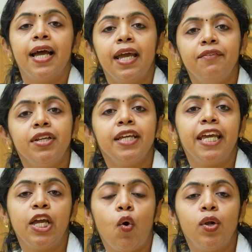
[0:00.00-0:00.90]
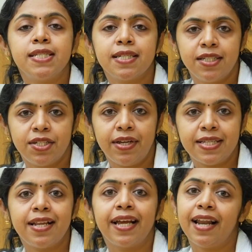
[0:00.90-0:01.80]
even keyhole
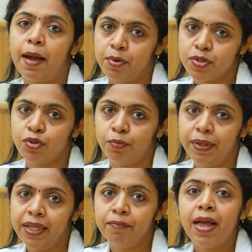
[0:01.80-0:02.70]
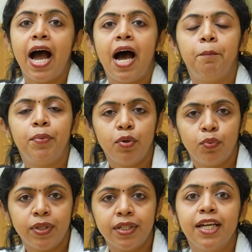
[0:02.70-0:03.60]
surgeries like laparoscopy are
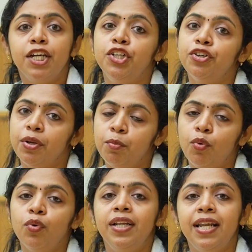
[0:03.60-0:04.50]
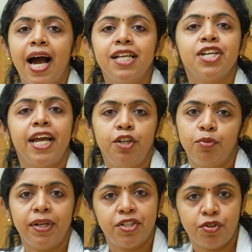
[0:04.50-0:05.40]
proven to remove large
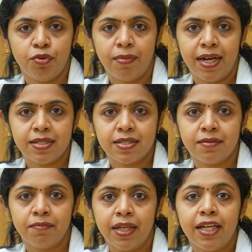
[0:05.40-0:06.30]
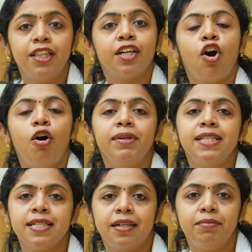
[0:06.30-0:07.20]
endometriomas. The common
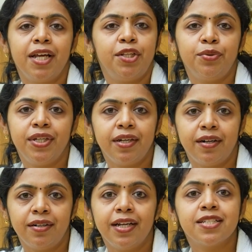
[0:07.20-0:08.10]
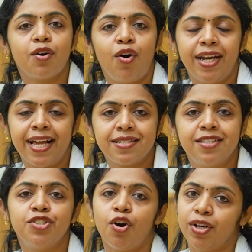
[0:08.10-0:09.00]
term that you hear is called as the
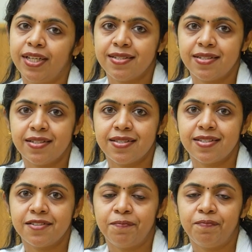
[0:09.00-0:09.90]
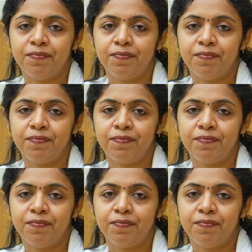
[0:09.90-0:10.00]
chocolate cyst.